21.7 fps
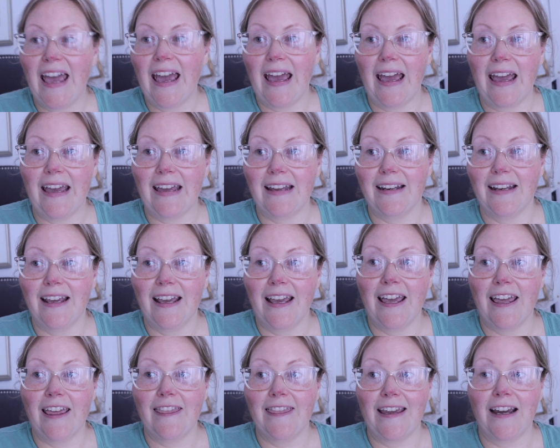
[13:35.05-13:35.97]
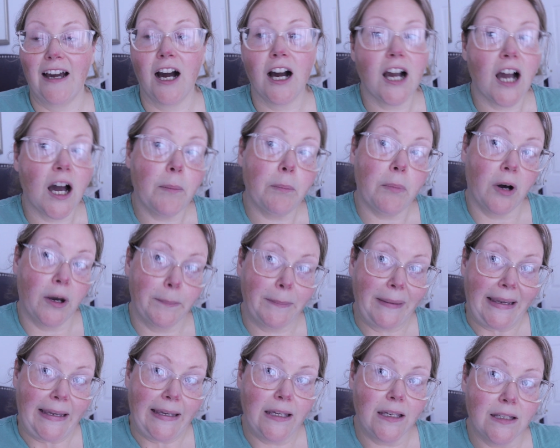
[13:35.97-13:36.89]
and they hung up on
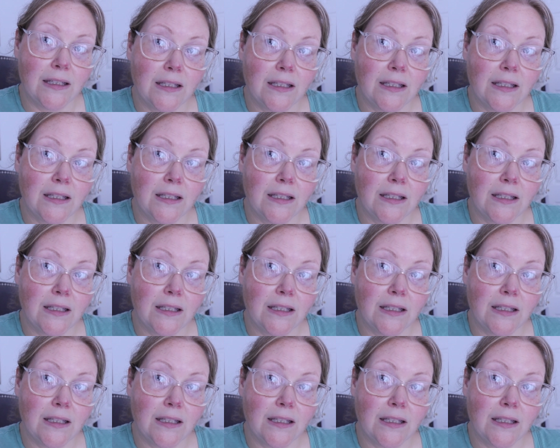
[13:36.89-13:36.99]
me.